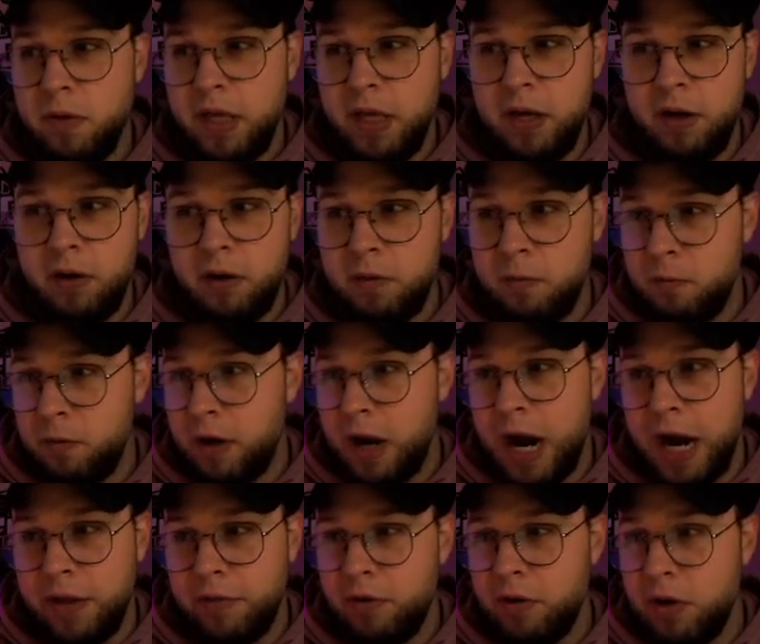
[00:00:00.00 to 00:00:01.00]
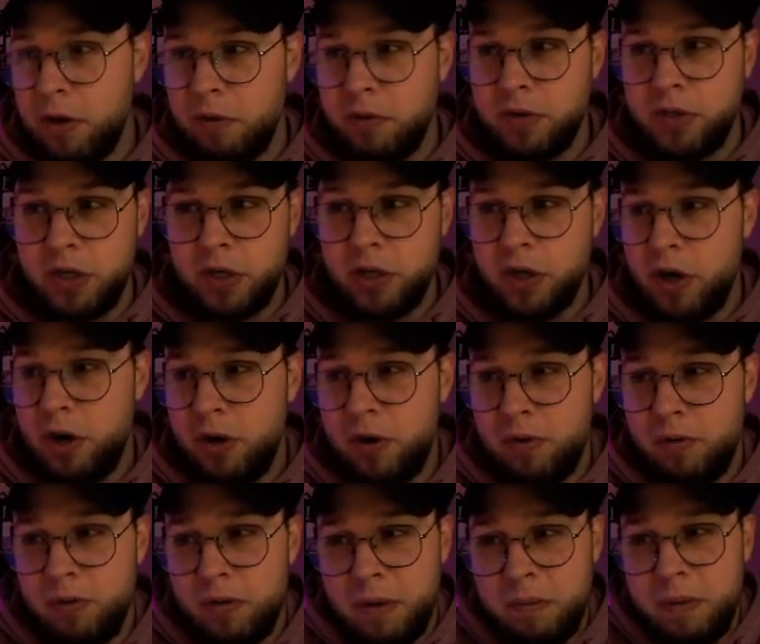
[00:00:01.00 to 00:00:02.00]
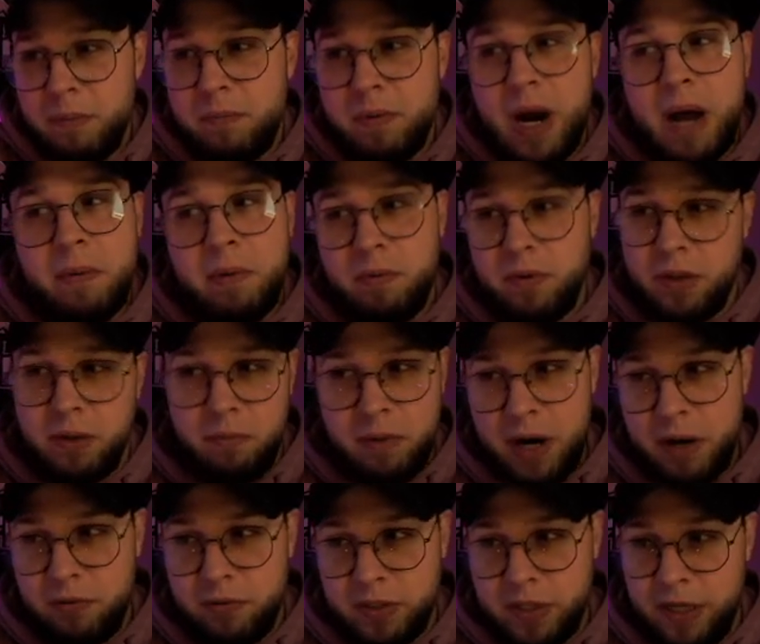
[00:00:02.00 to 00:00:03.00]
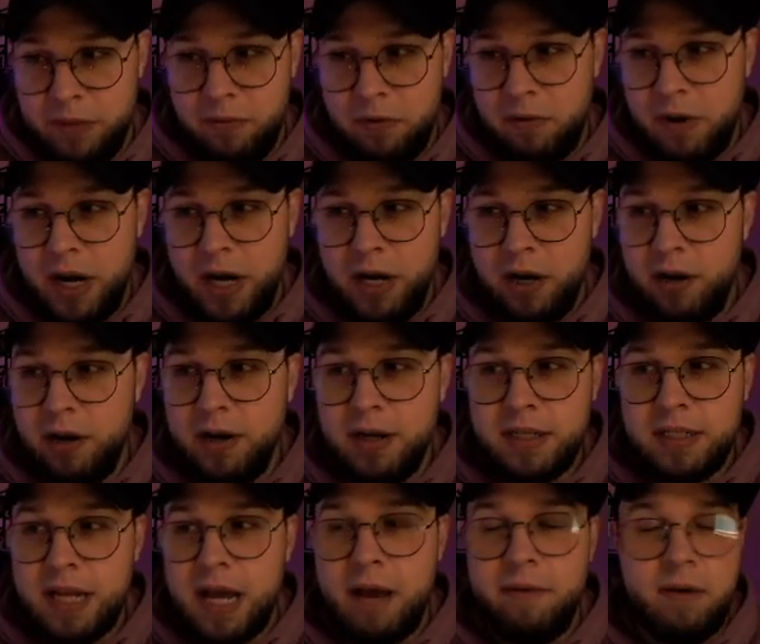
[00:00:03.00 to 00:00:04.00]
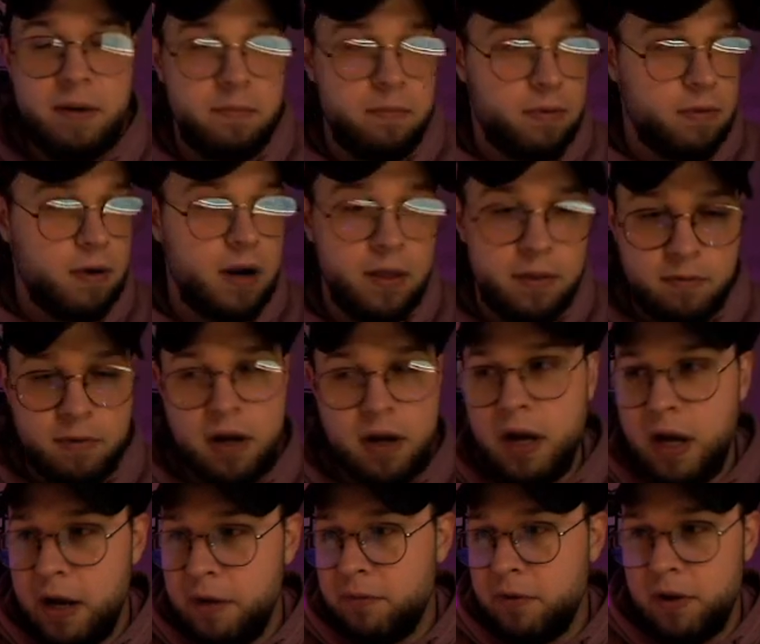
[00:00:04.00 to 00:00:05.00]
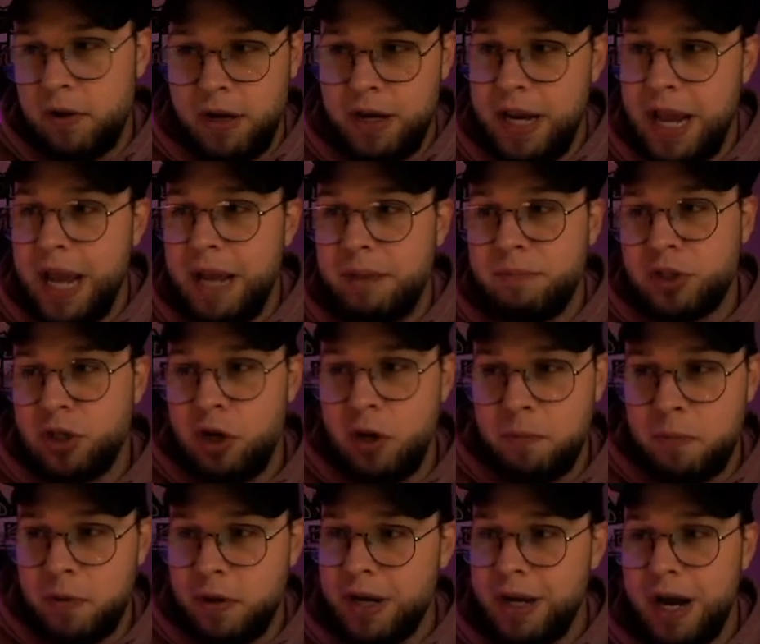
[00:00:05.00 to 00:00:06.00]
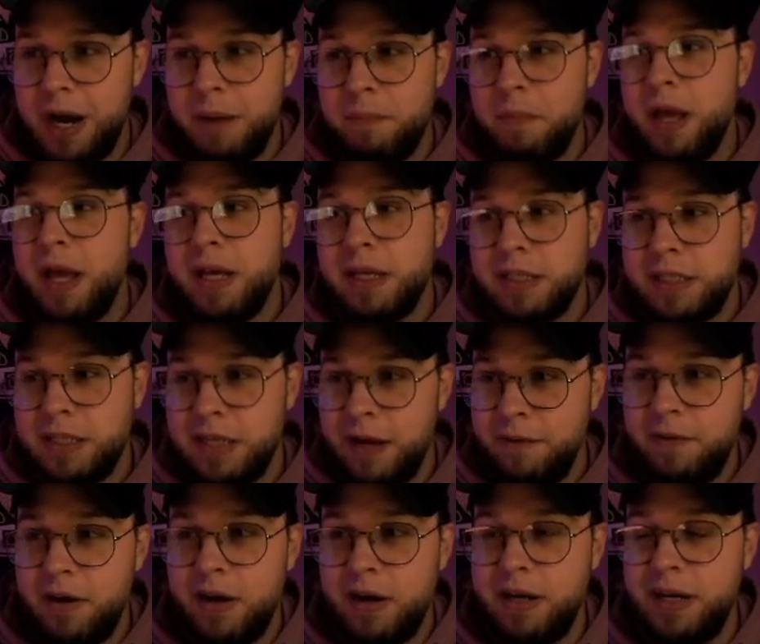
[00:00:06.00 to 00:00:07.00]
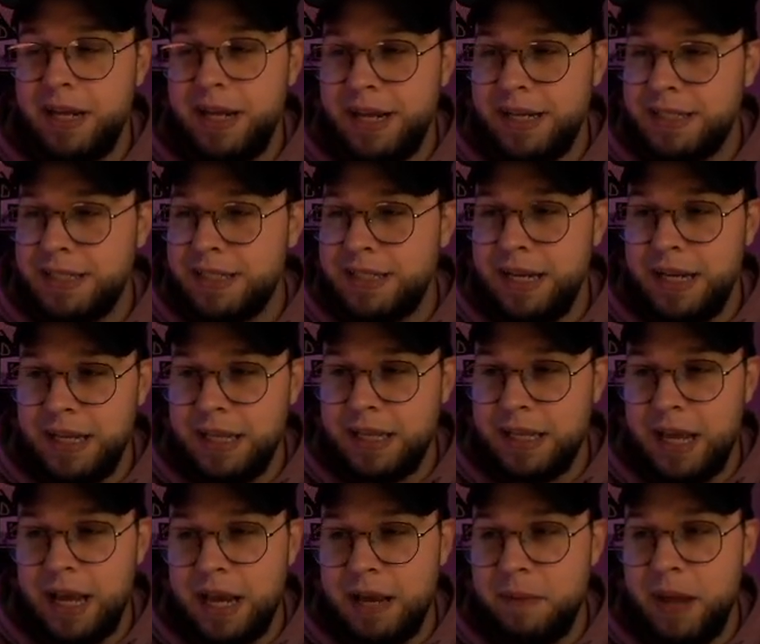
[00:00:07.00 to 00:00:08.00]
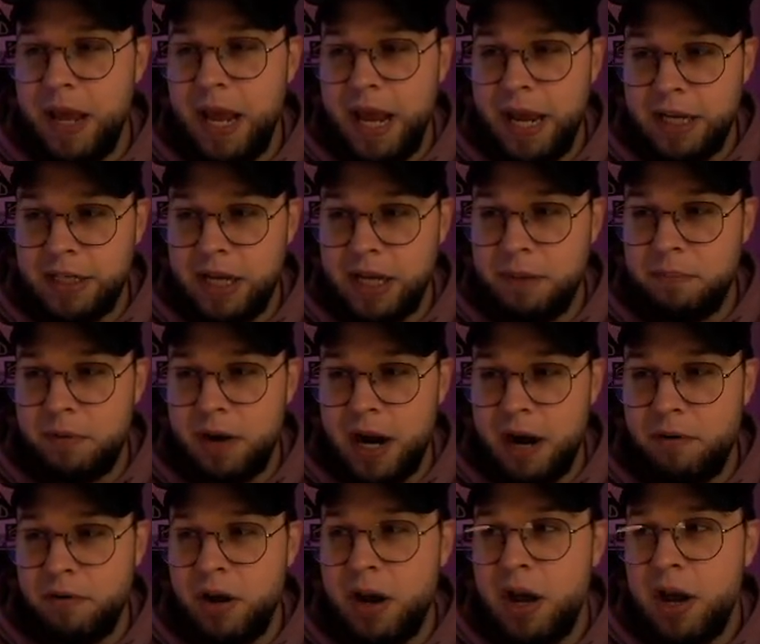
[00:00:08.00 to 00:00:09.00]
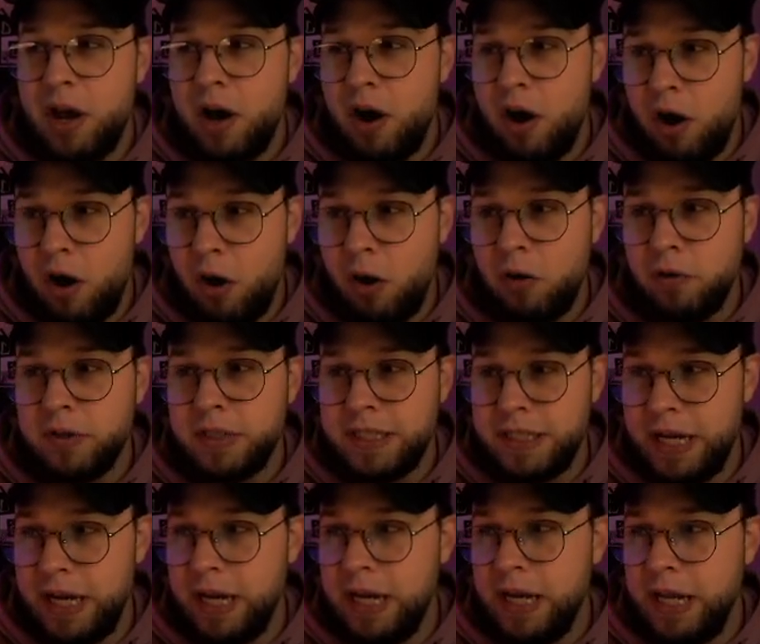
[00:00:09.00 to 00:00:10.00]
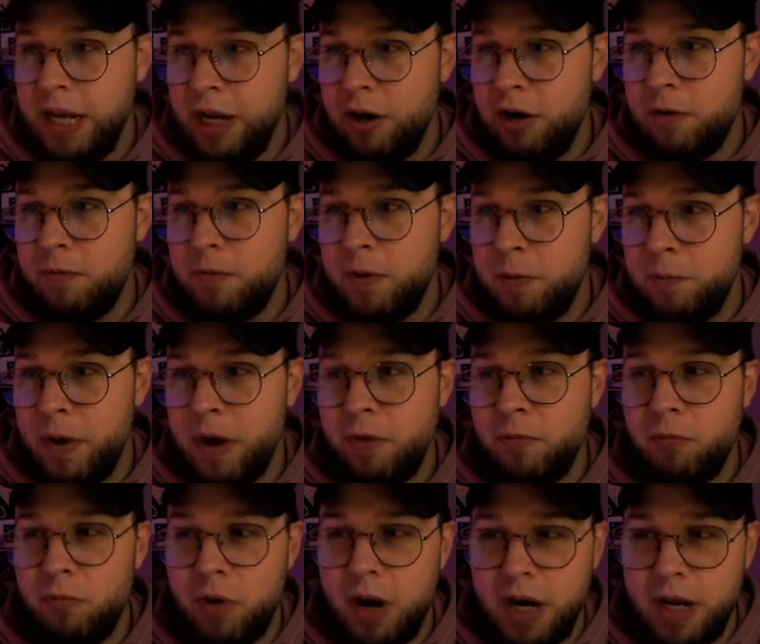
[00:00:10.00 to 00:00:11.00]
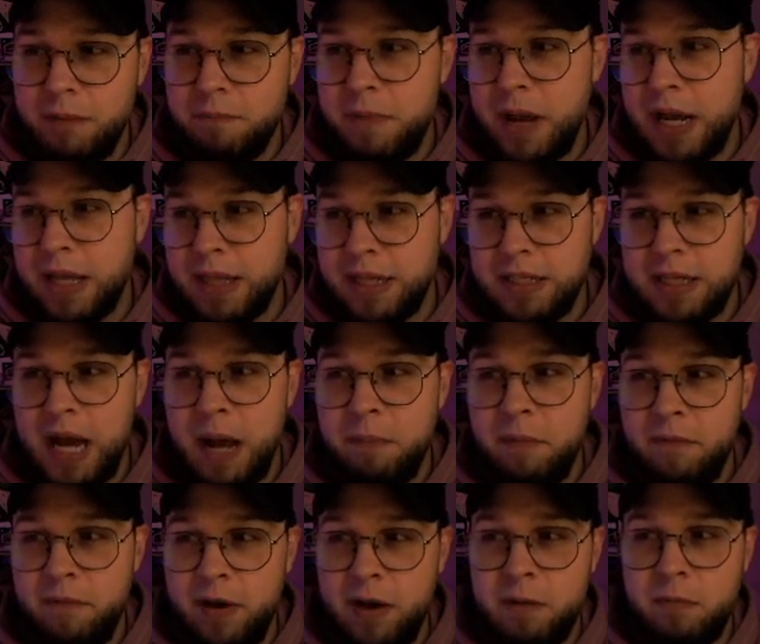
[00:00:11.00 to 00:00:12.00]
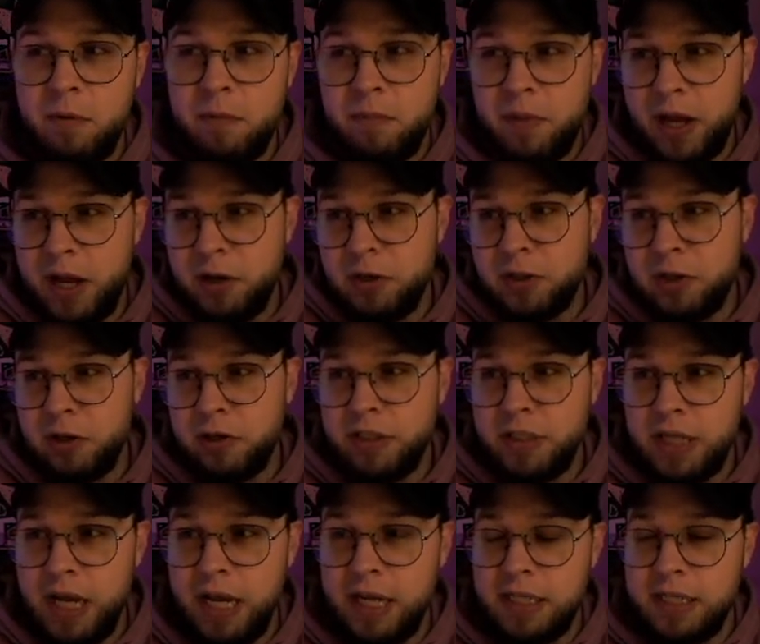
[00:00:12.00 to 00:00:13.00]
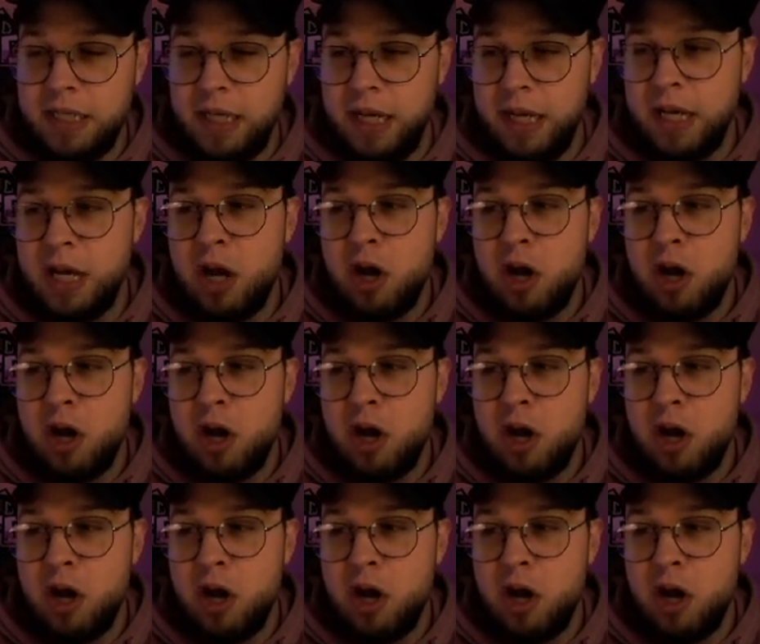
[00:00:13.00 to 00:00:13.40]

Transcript: here. We're either going to go, probably with the wide receiver right here. You just have a plethora of good names. Cooper Kupp, Stephon Diggs, CeeDee Lamb, A.J. Brown, all sitting here. If we went running back, the top available players are JT